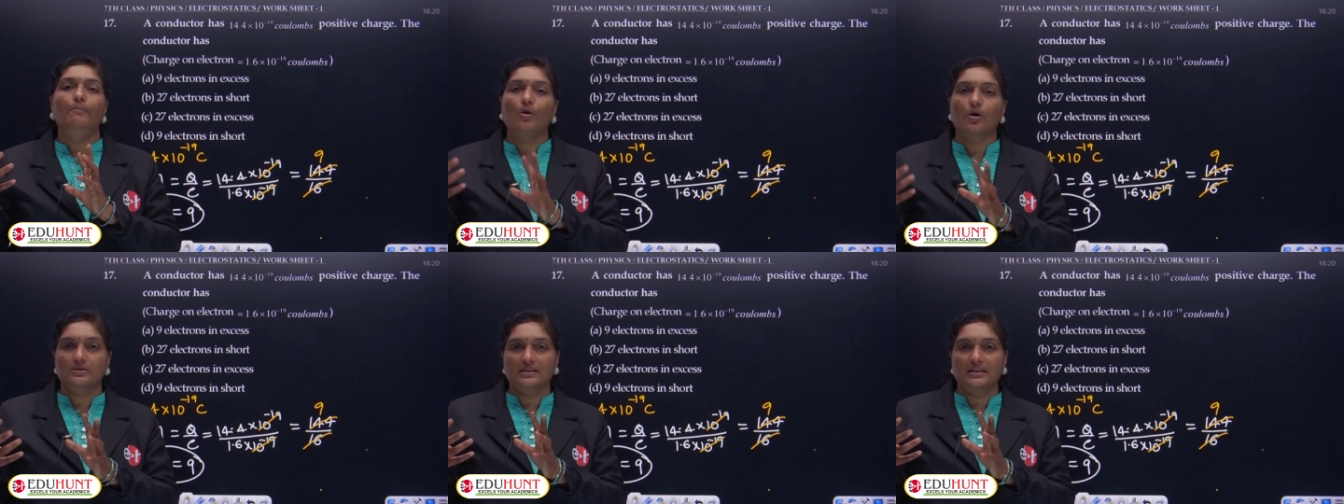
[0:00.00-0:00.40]

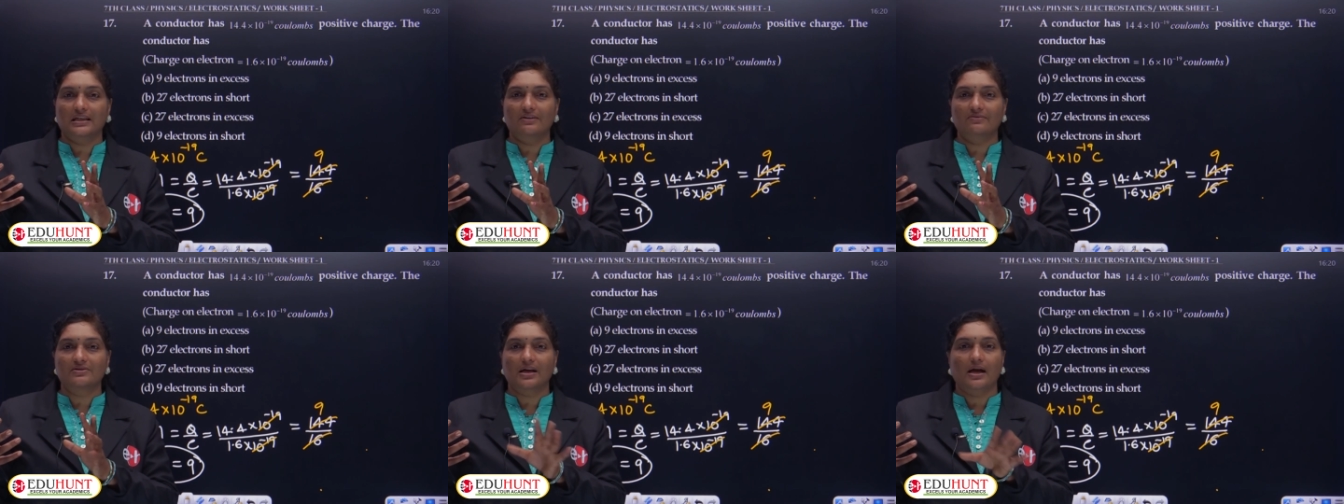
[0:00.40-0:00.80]

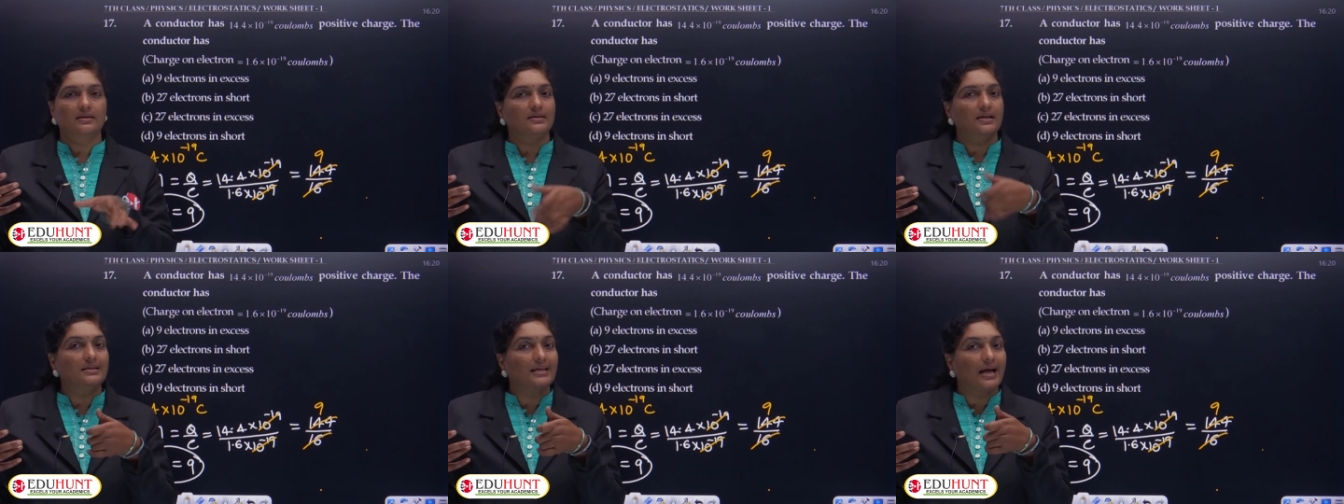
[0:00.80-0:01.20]
positive
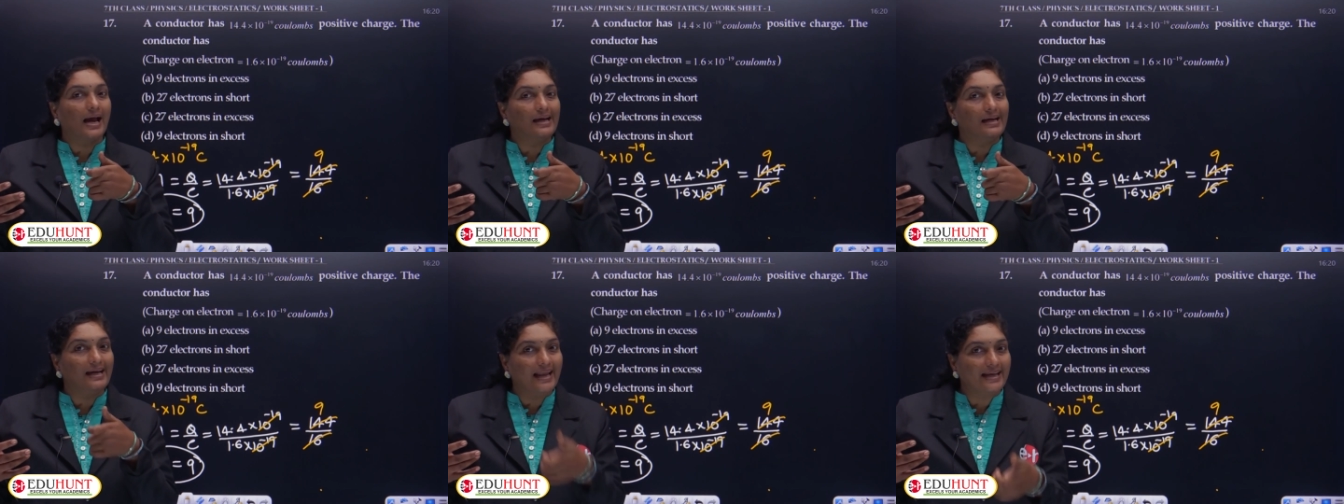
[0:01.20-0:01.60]
charges
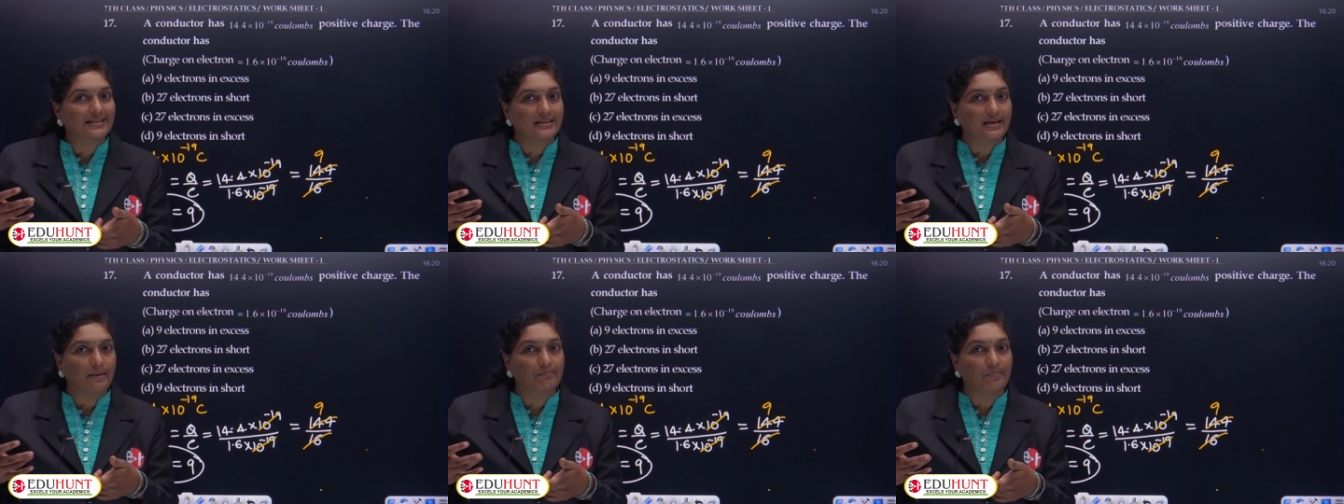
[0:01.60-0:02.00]
and
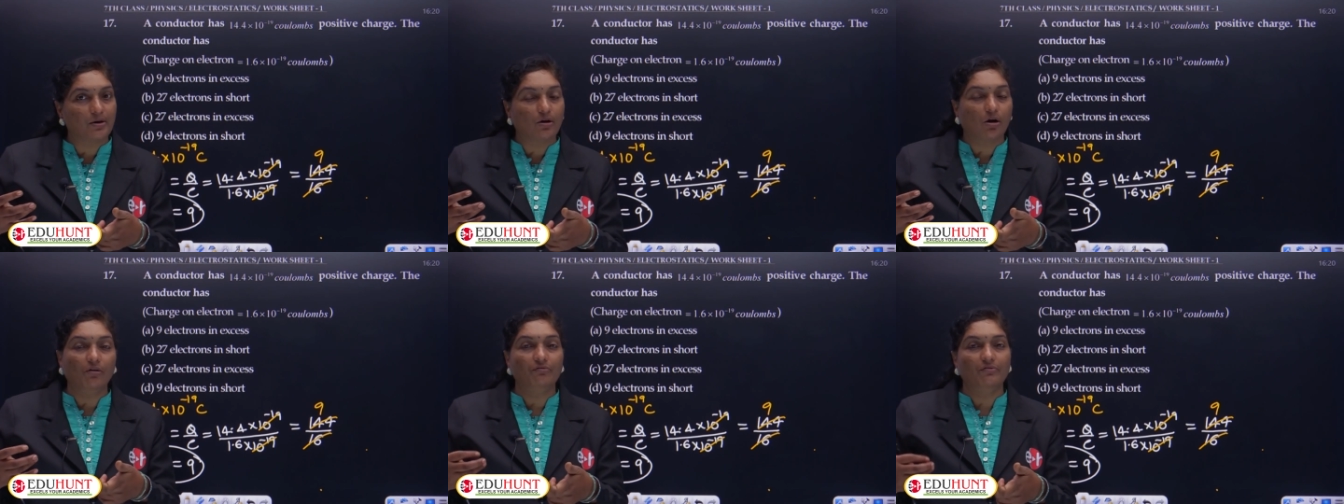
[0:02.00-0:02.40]
less number
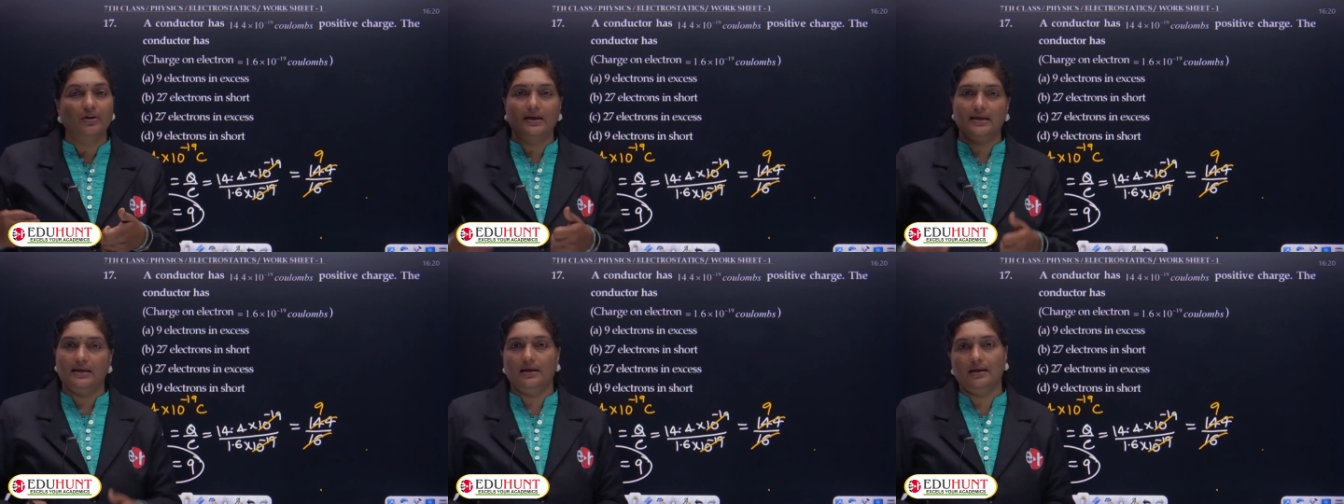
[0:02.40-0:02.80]
of
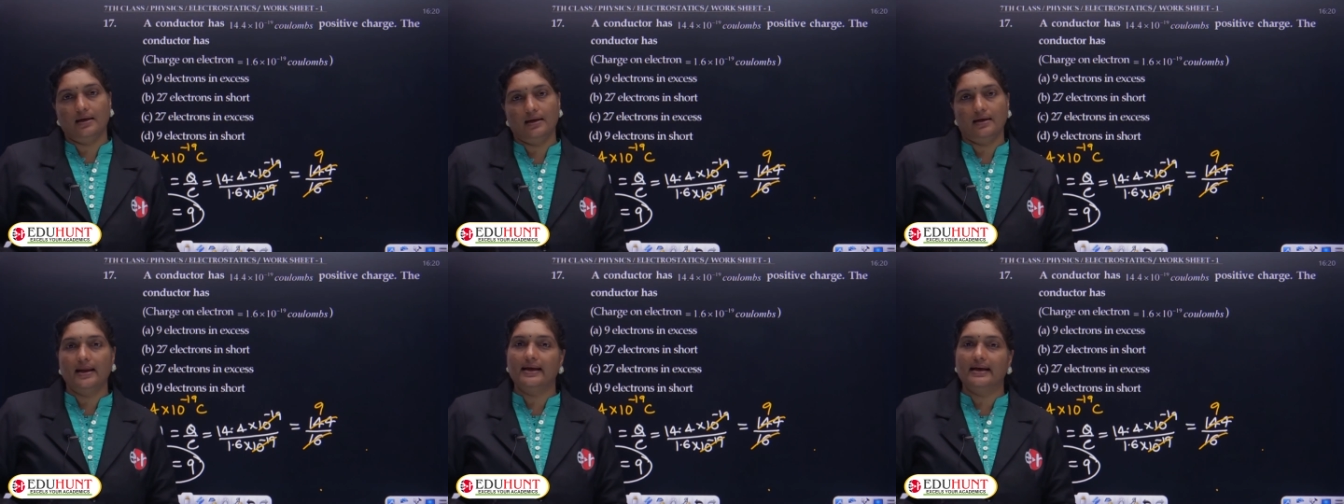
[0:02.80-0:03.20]

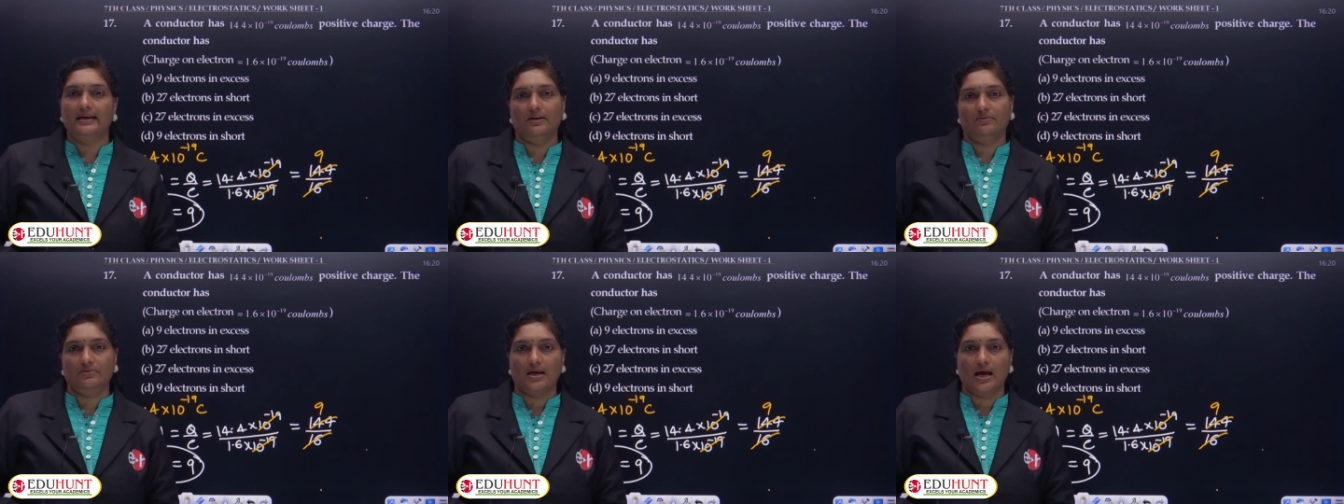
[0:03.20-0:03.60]

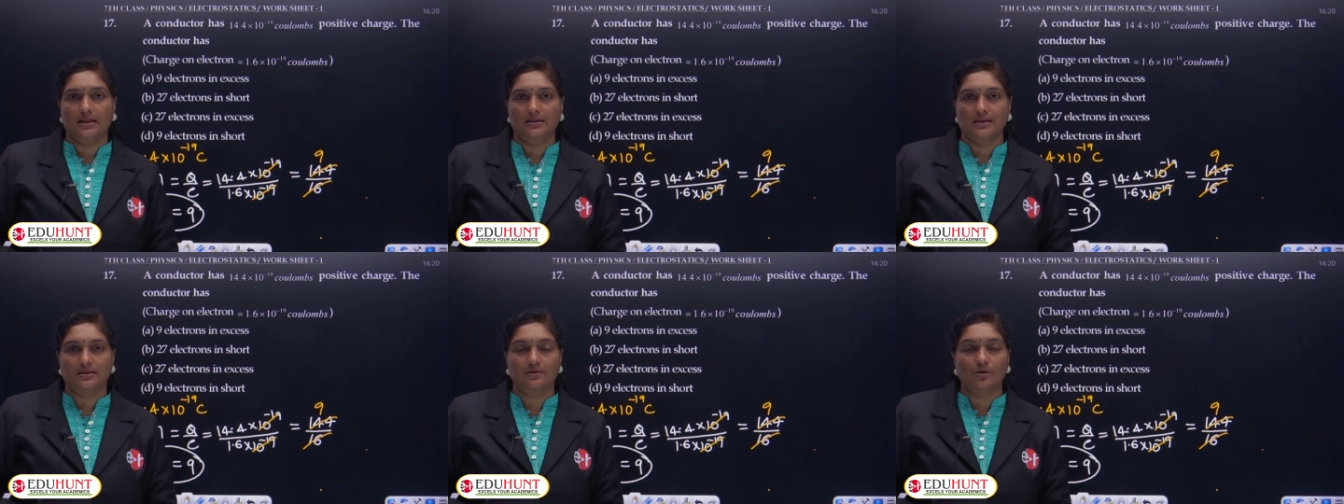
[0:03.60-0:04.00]
negative charges.